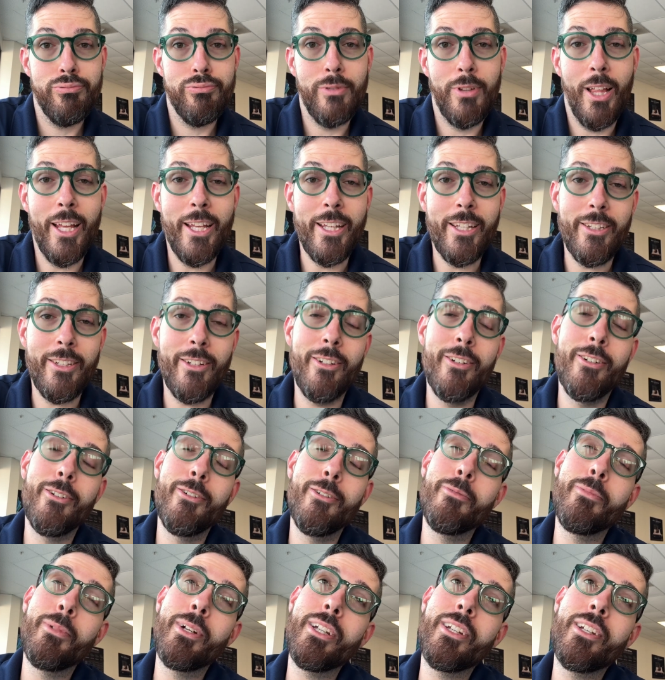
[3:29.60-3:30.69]
Like, oh
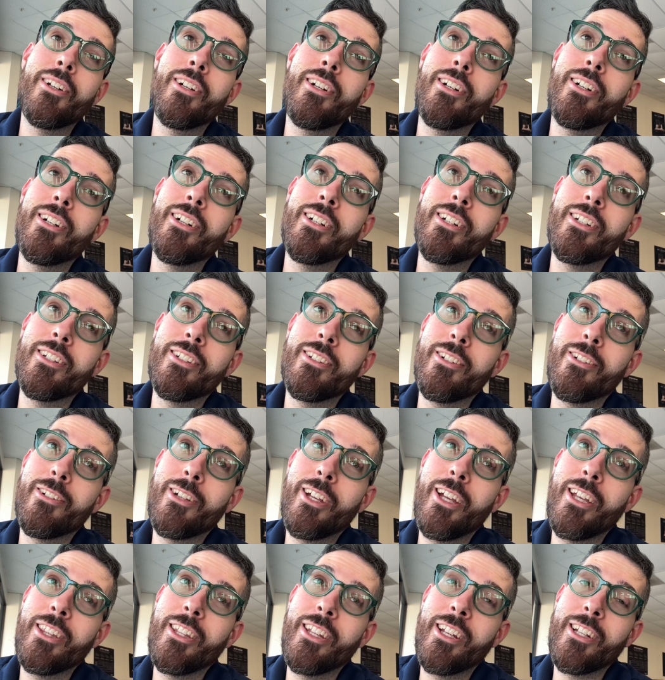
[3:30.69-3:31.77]
my god,
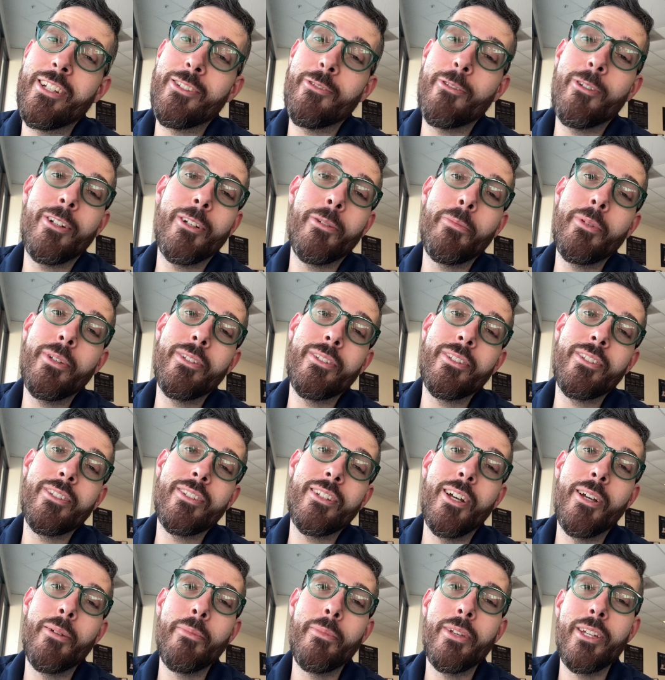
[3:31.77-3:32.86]
okay, the next round of bills is
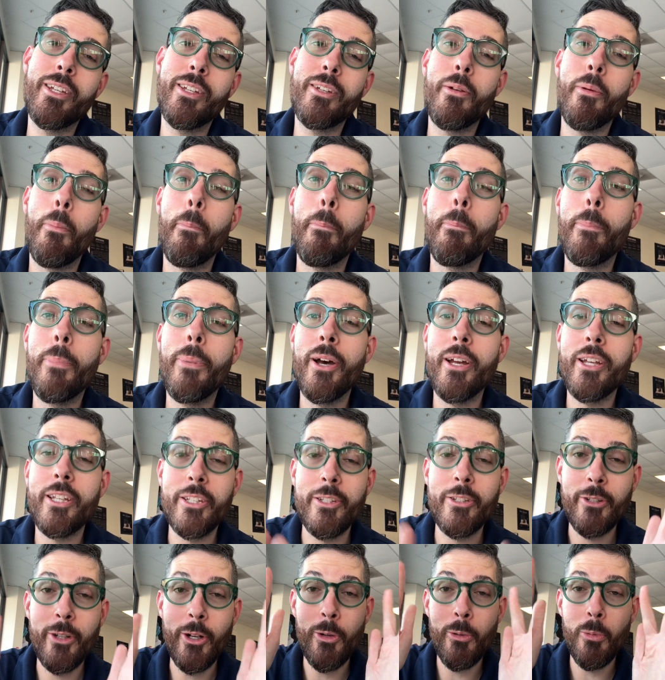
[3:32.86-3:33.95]
coming. But you
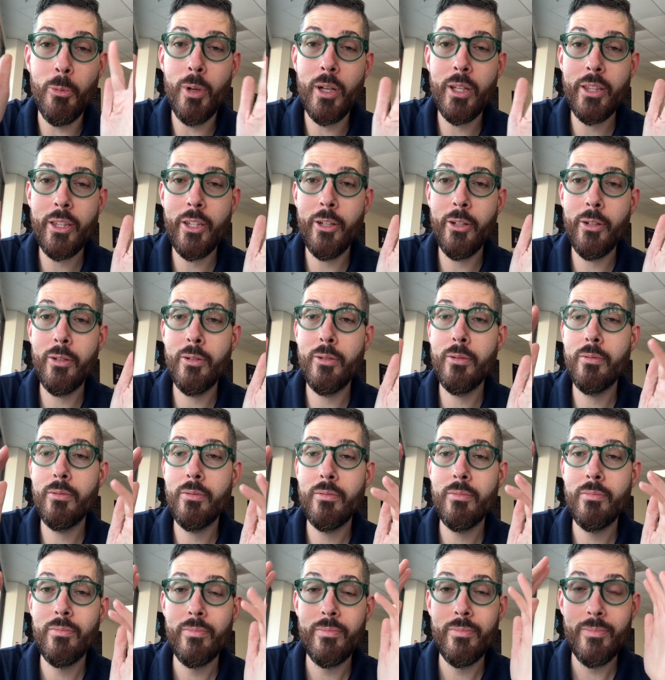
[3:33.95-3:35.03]
know what though?
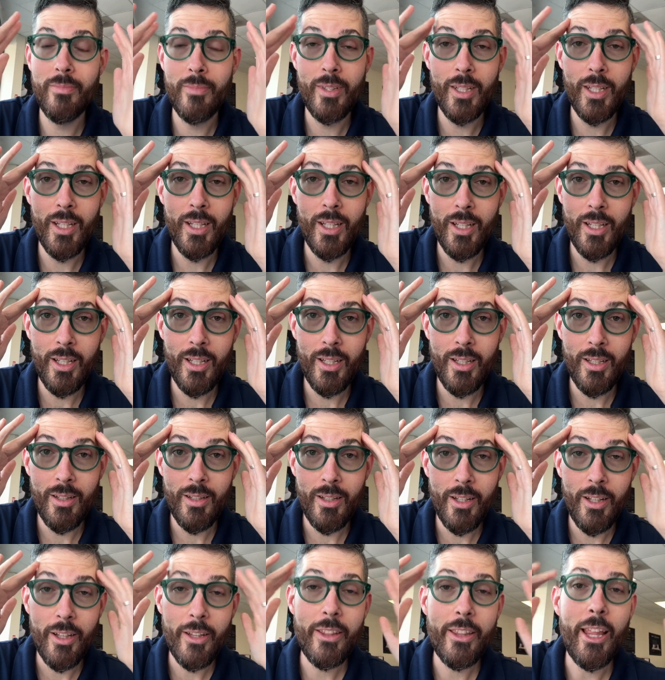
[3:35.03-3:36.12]

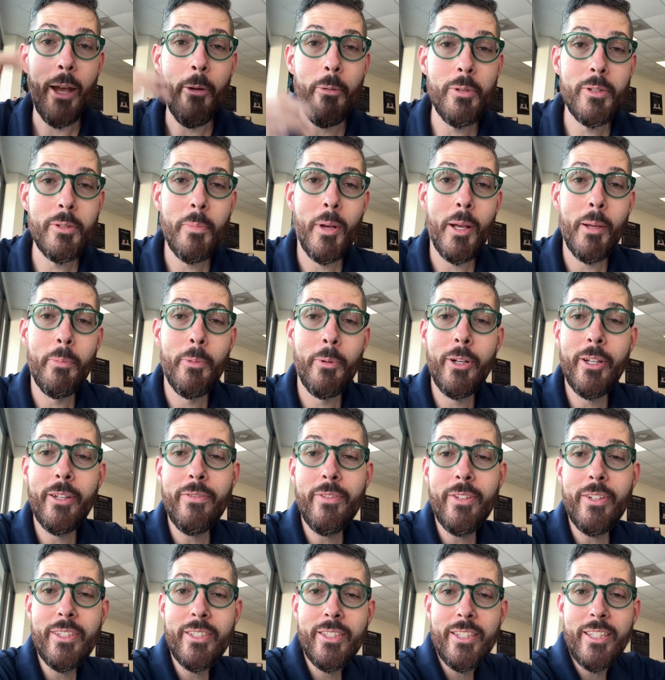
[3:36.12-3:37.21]
That was my
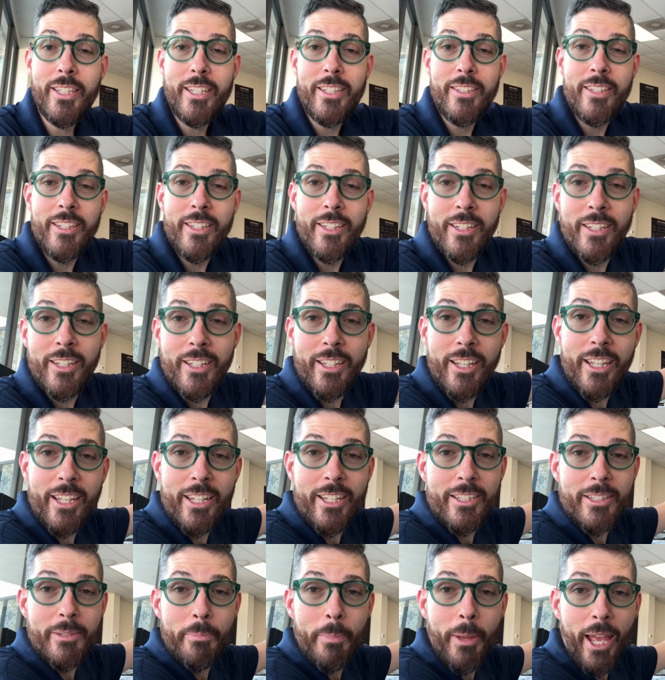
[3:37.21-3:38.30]
previous season. It
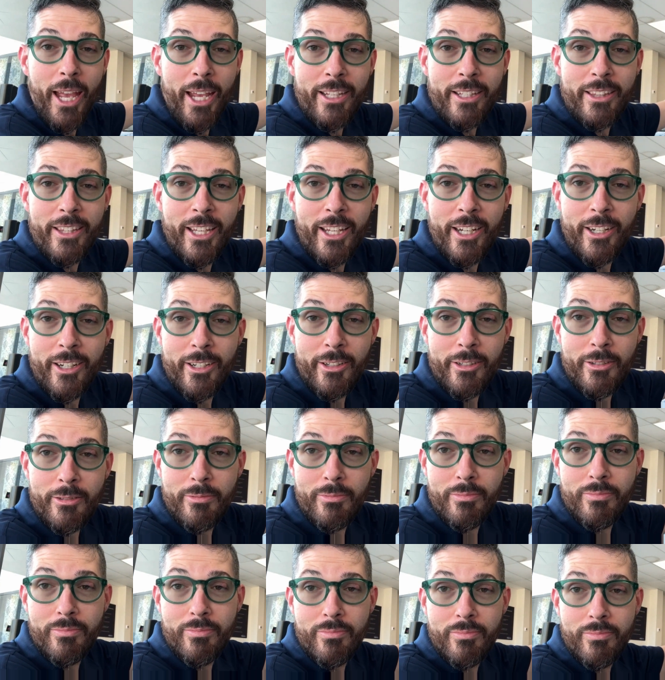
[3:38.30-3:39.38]
is back there.
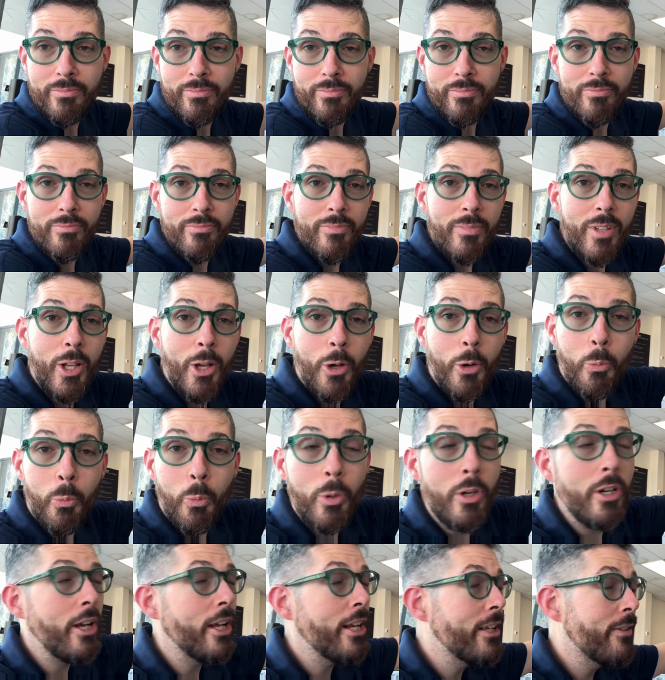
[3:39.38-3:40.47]
We're
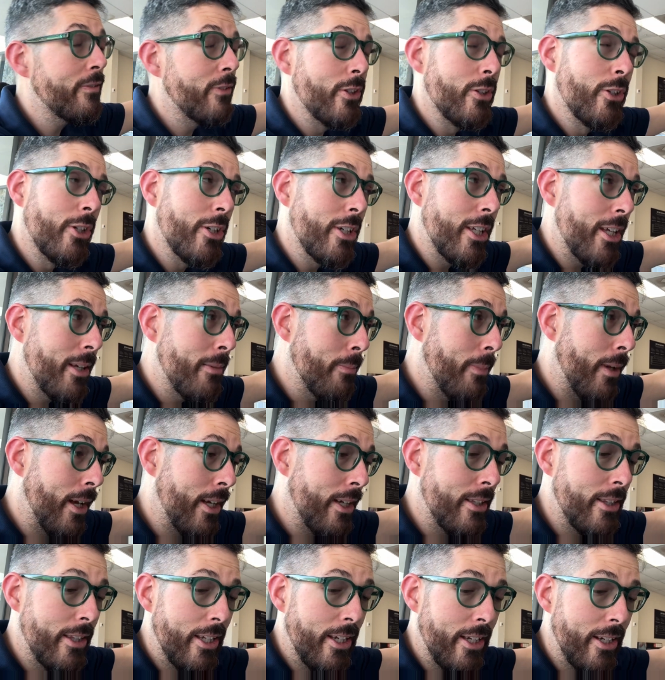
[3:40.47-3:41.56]
not even looking
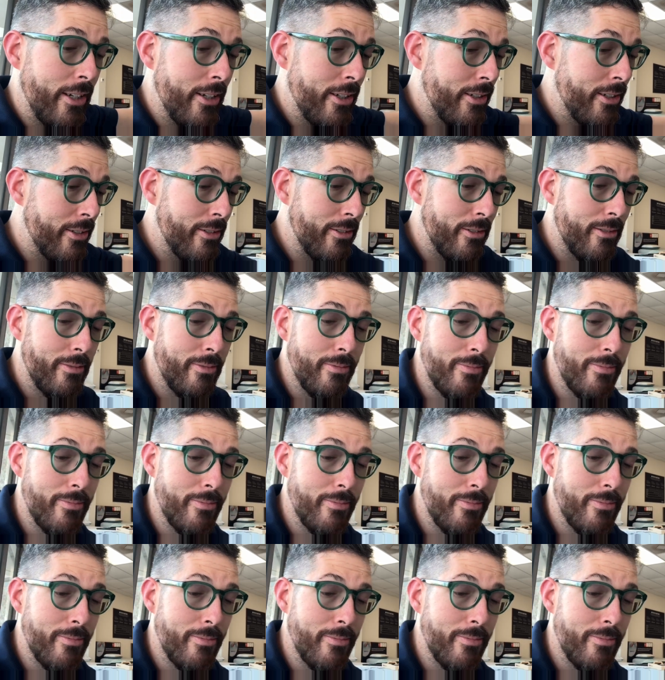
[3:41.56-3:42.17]
back there.